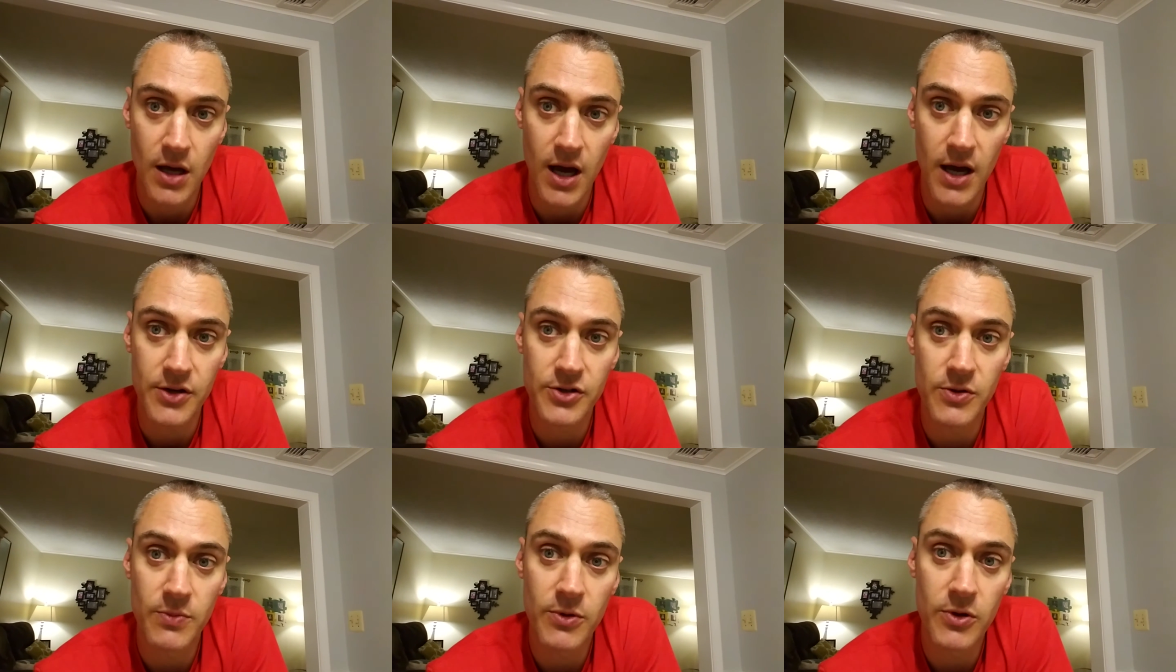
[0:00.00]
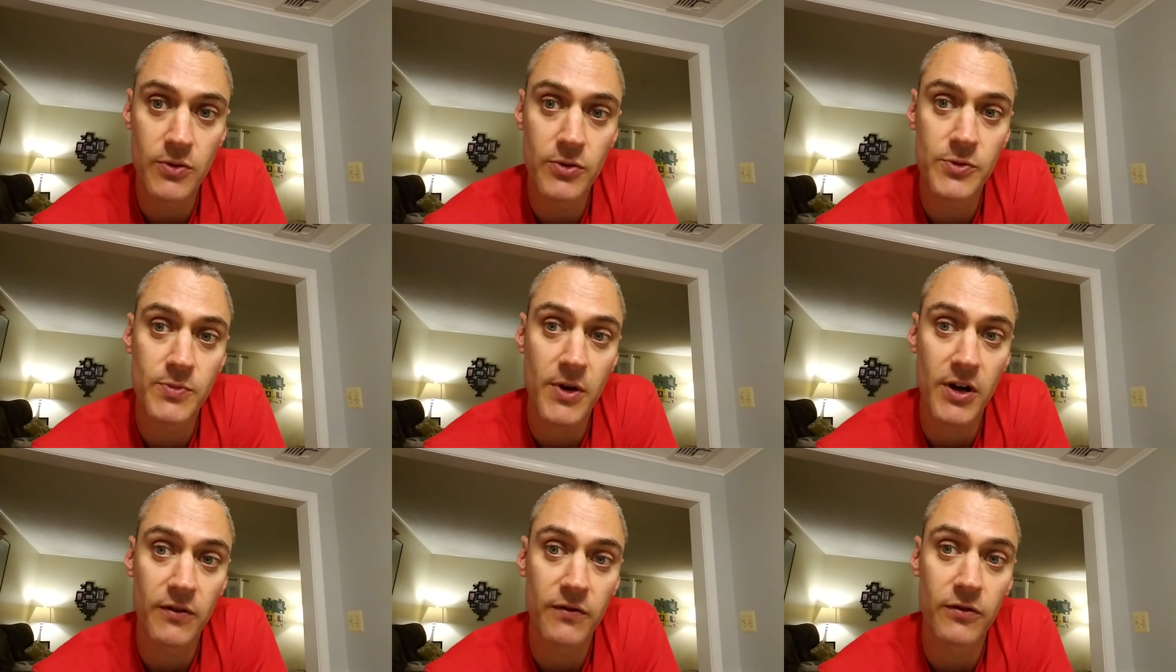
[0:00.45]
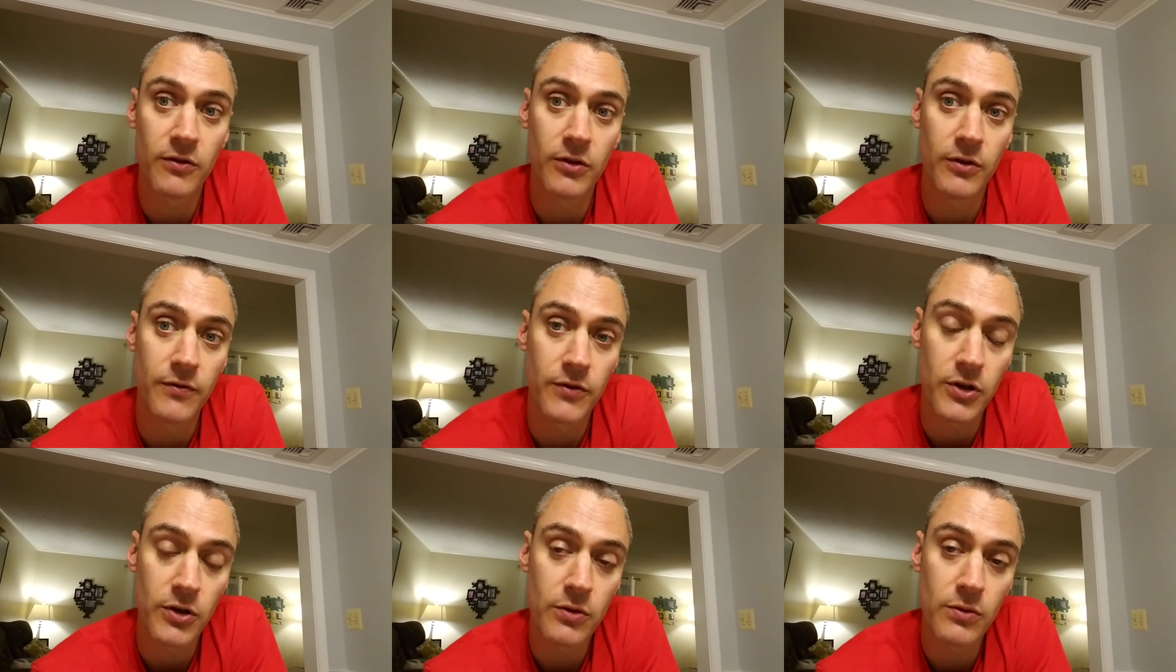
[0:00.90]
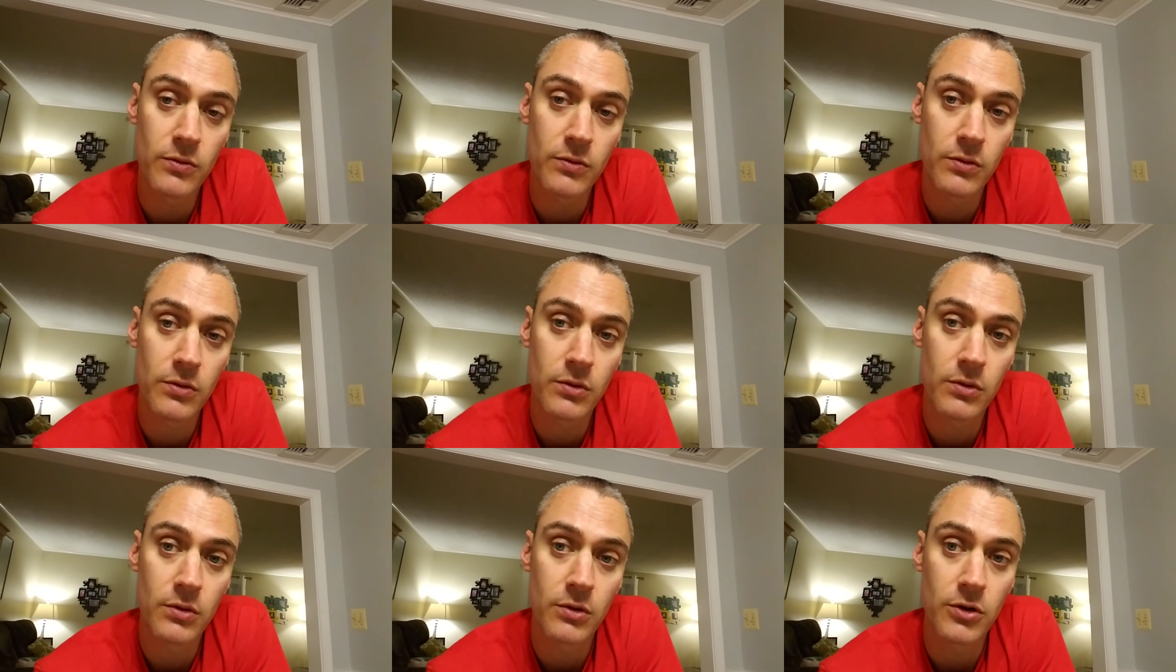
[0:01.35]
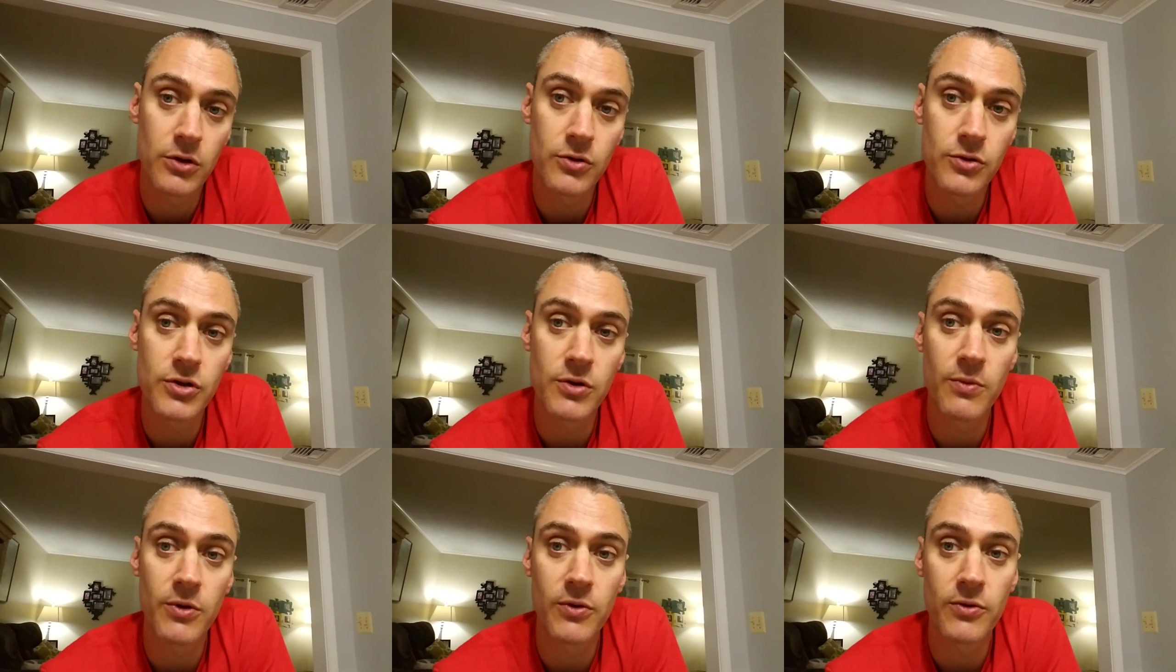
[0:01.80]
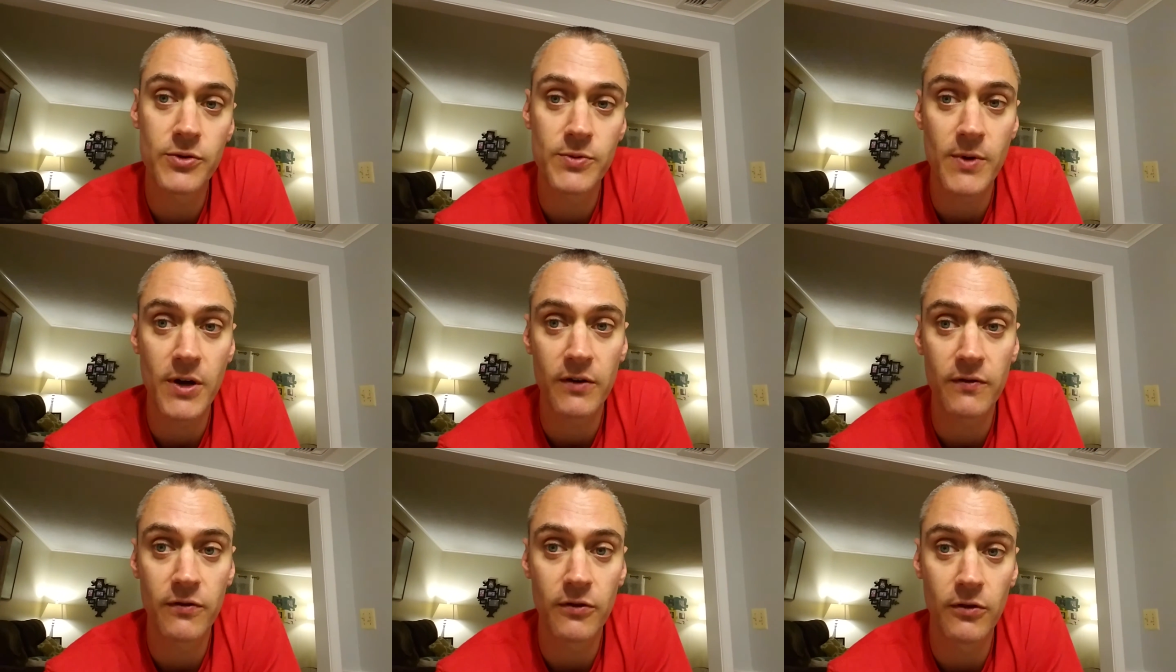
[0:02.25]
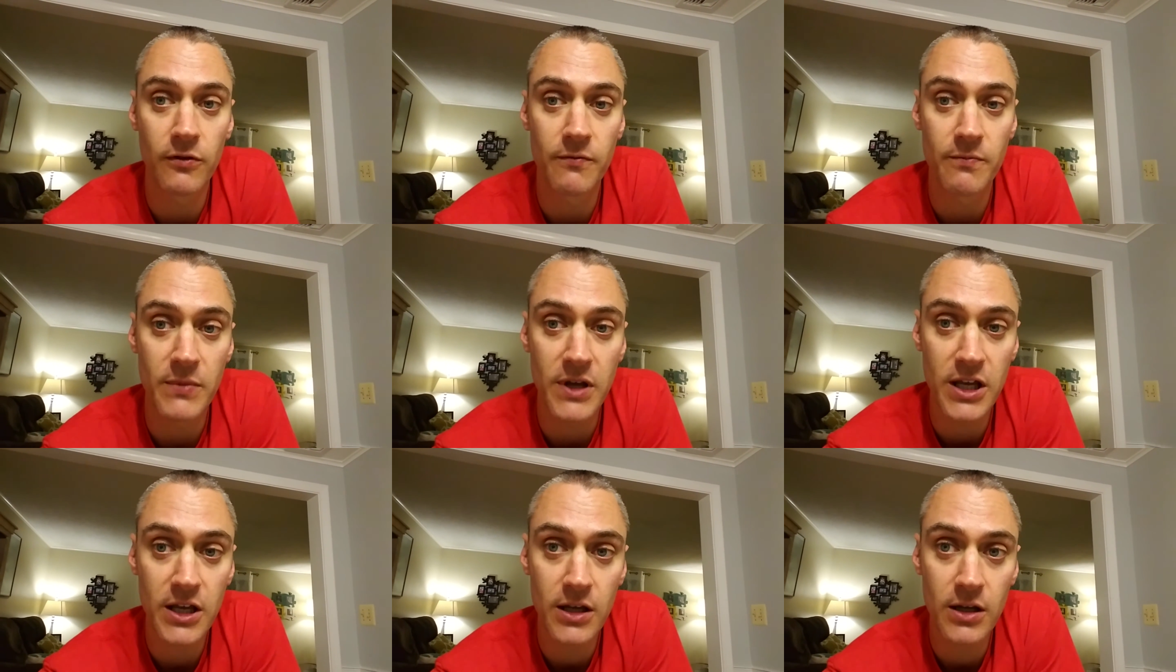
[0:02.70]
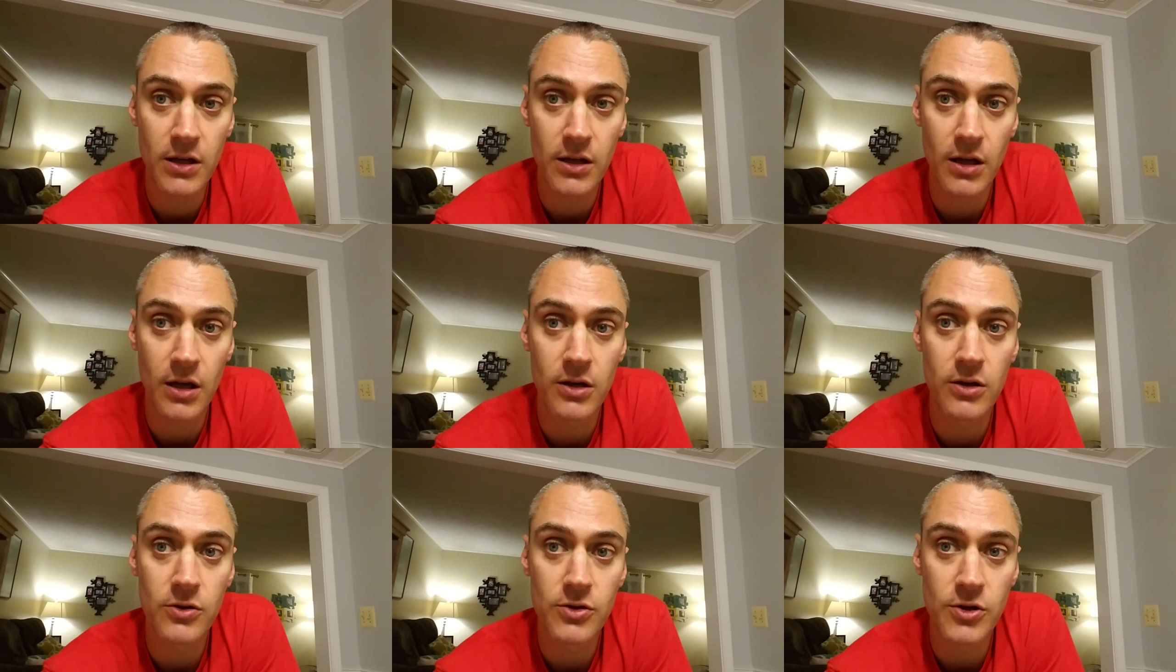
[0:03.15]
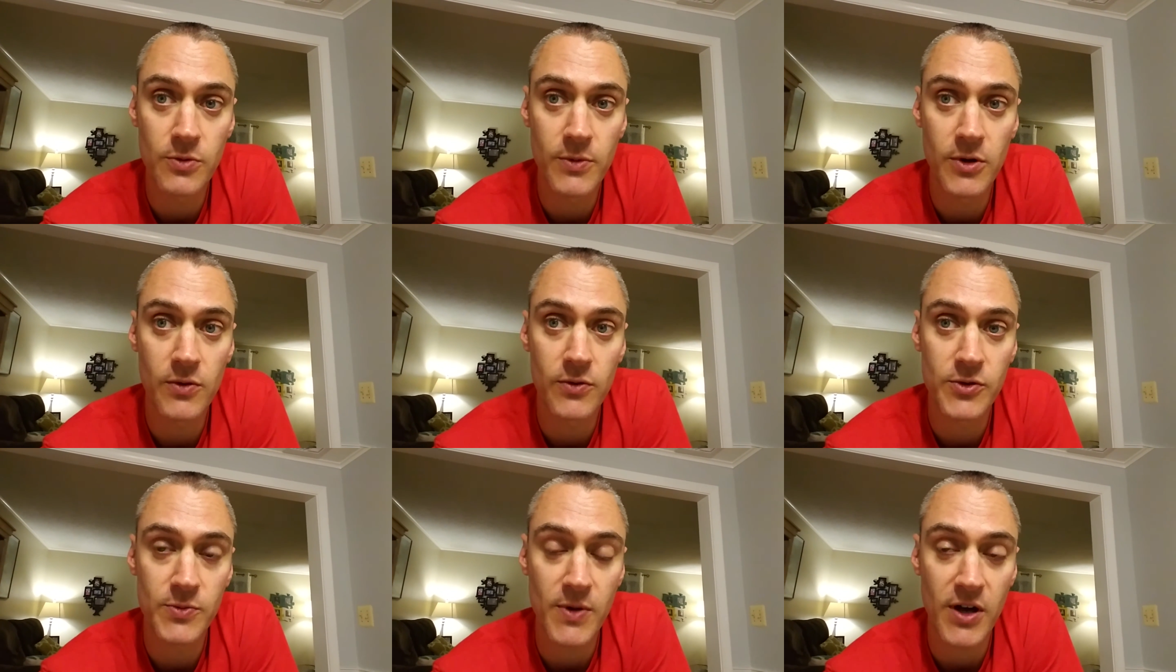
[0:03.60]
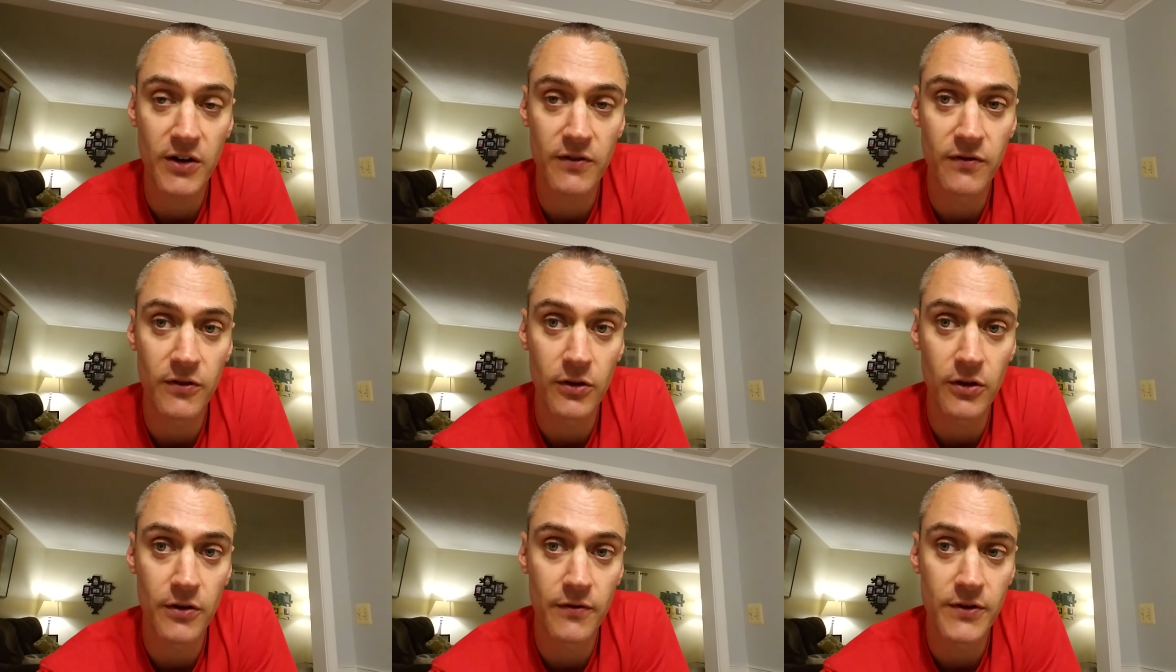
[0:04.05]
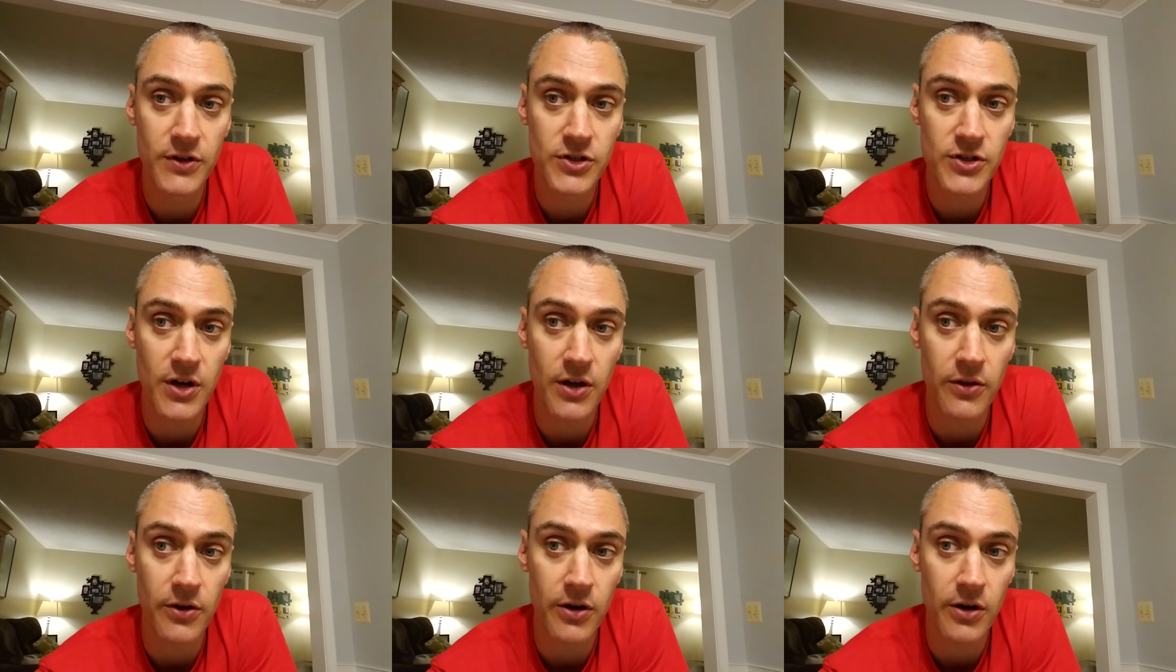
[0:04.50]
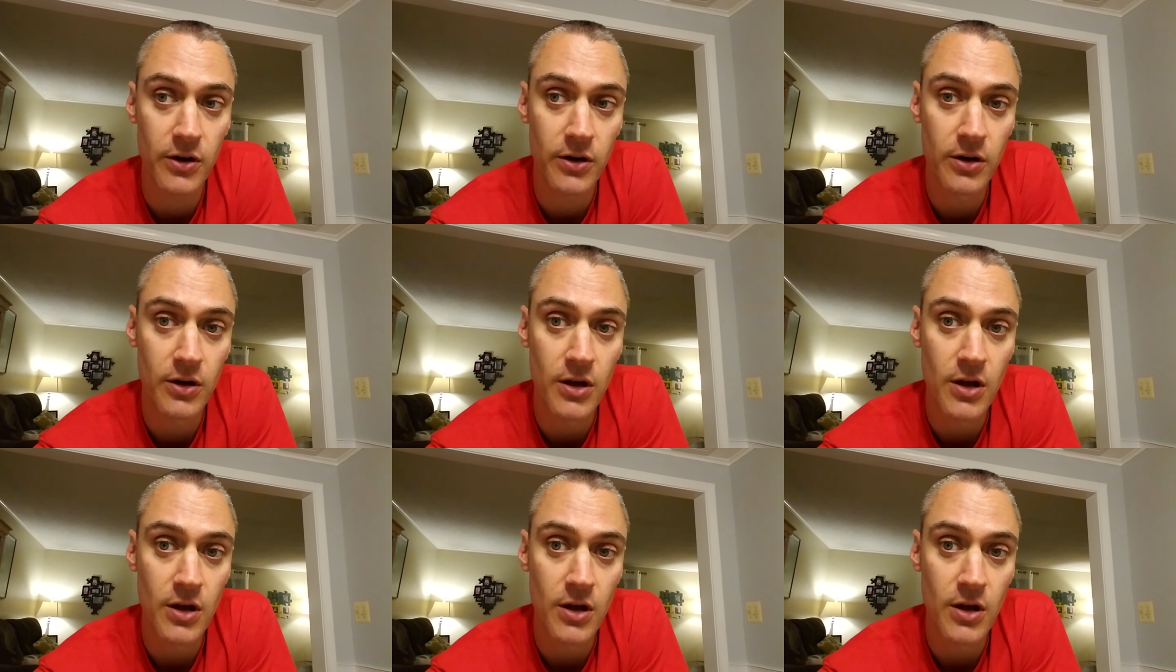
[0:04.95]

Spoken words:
I should be respectful of you, you should be respectful of me, and you should be respectful of each other.